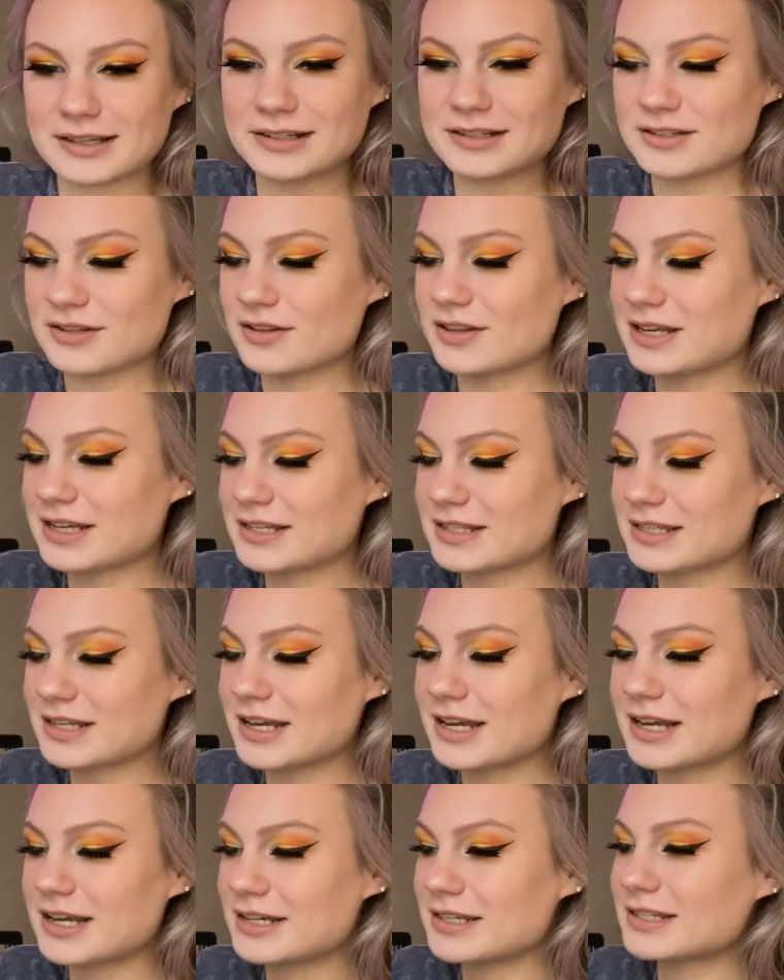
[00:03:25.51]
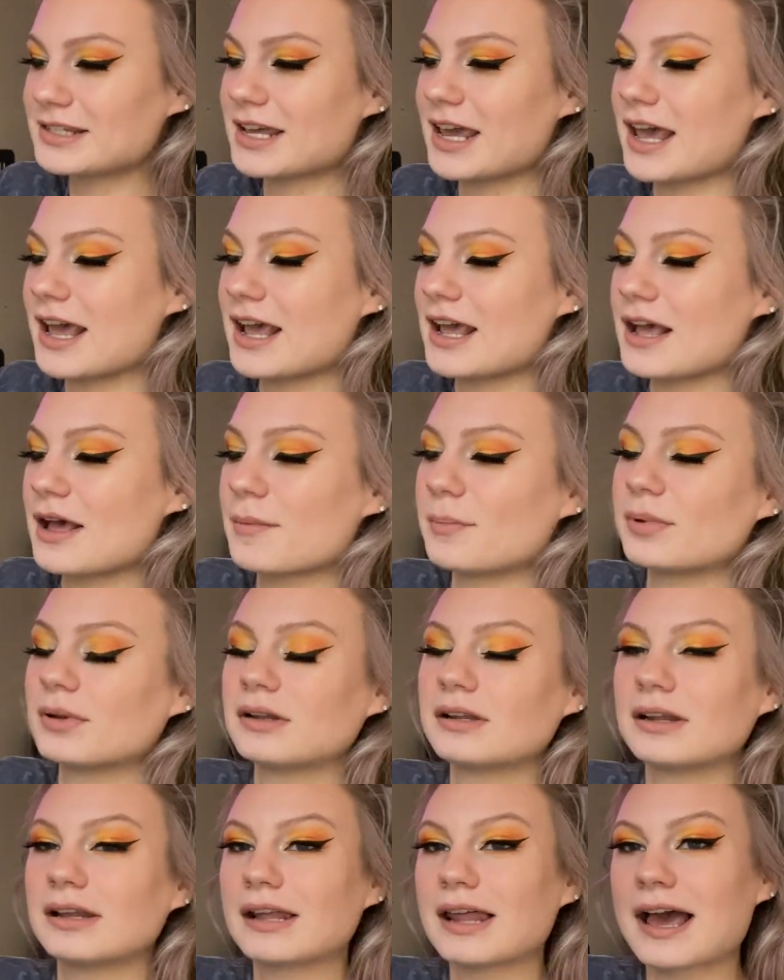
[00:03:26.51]
So this is a
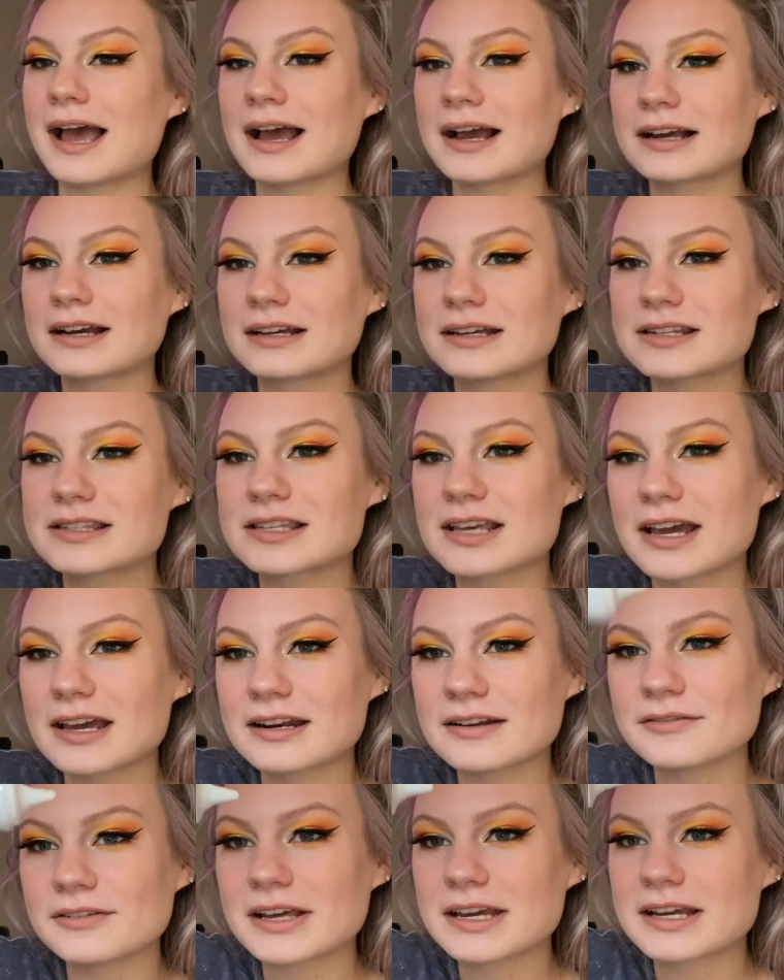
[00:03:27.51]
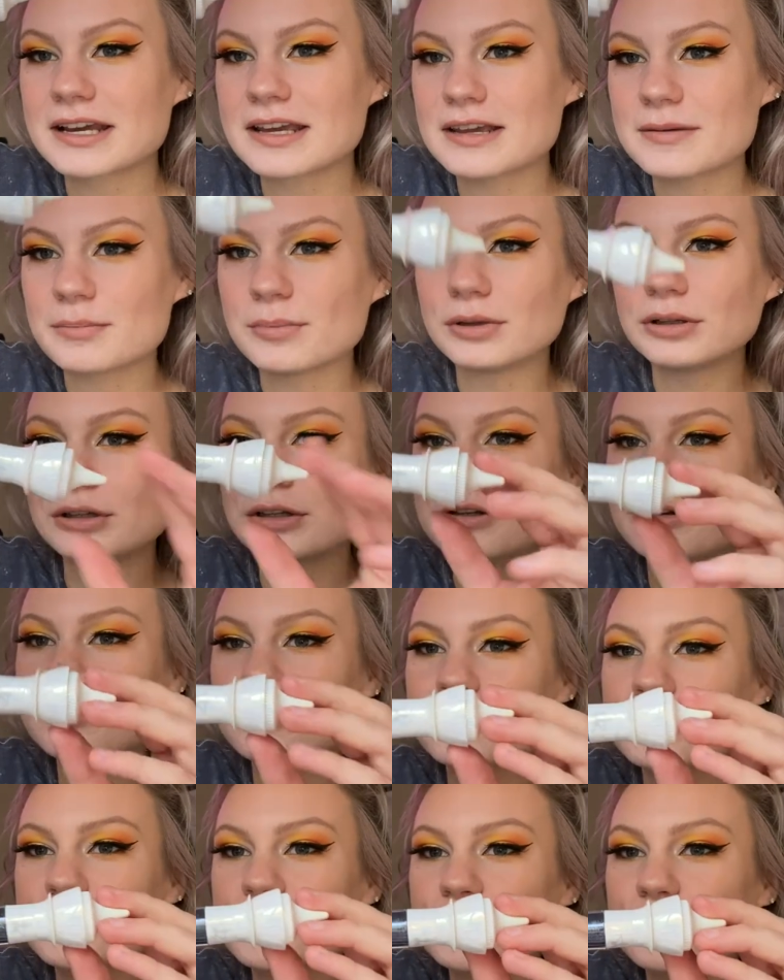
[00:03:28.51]
black, it's kind of like a blue
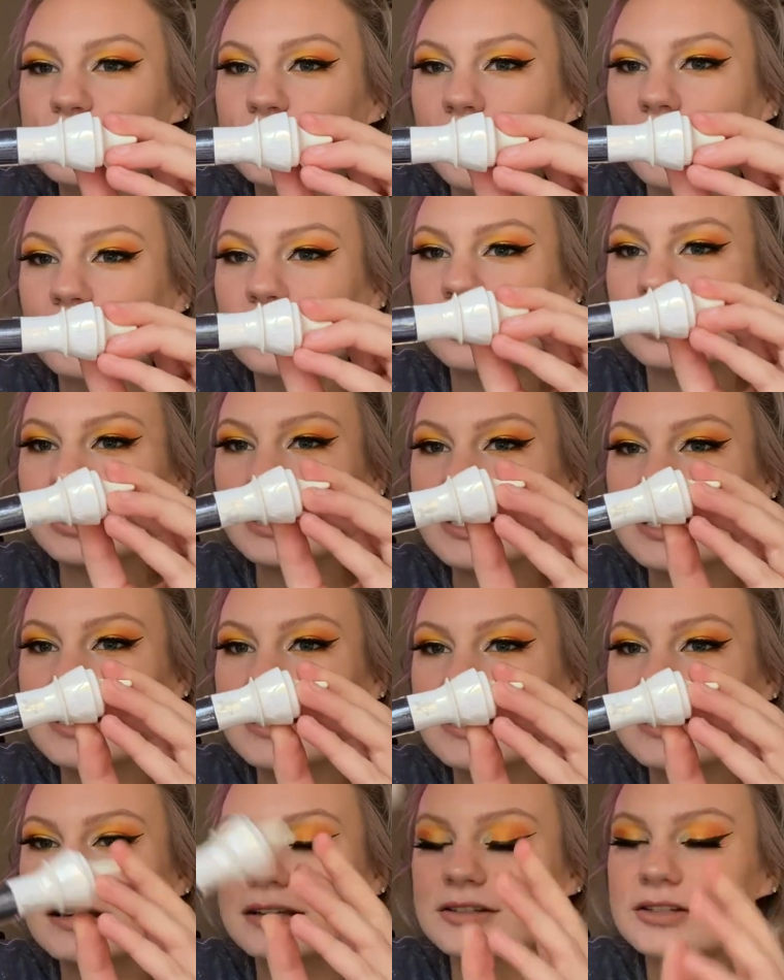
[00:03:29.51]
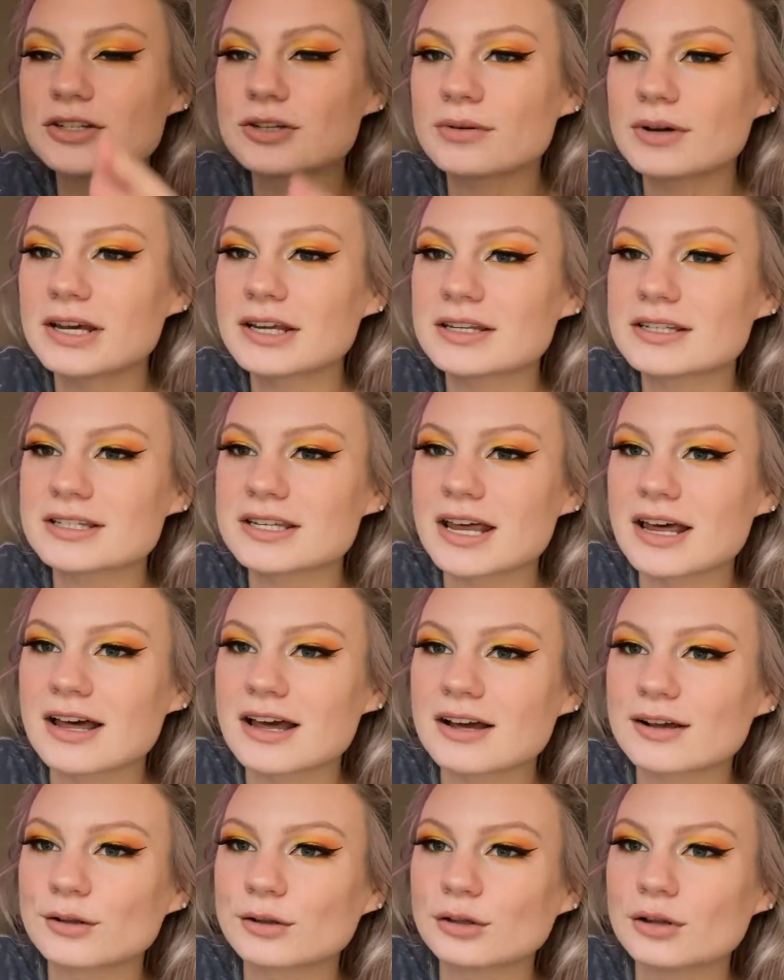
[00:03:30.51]
sparkly to it
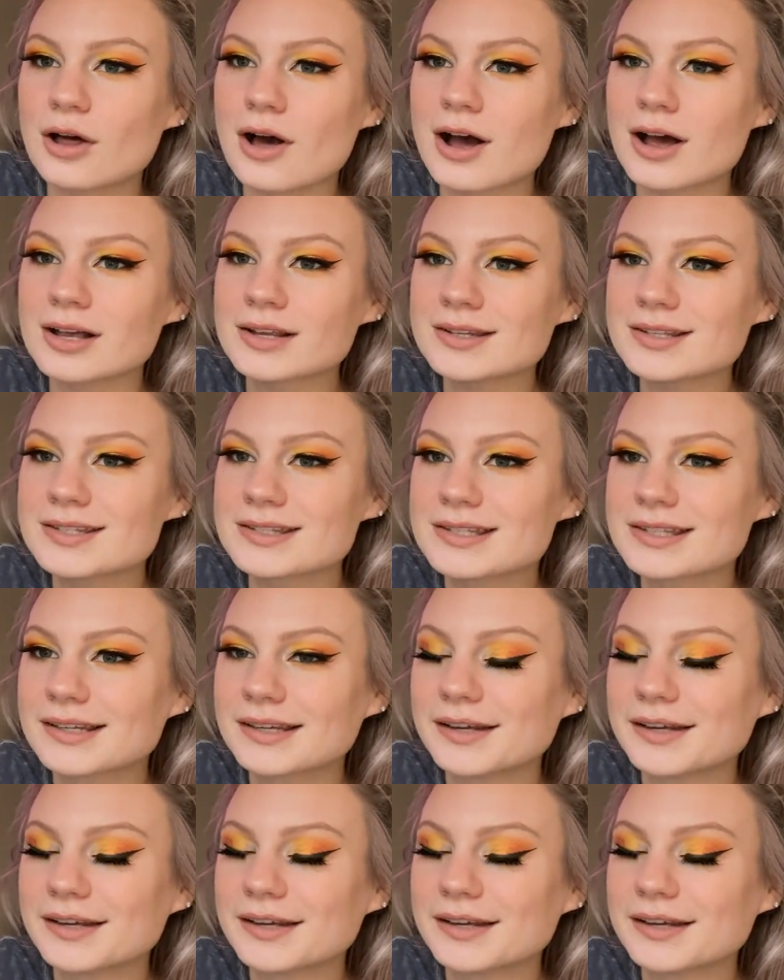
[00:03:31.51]
gloss.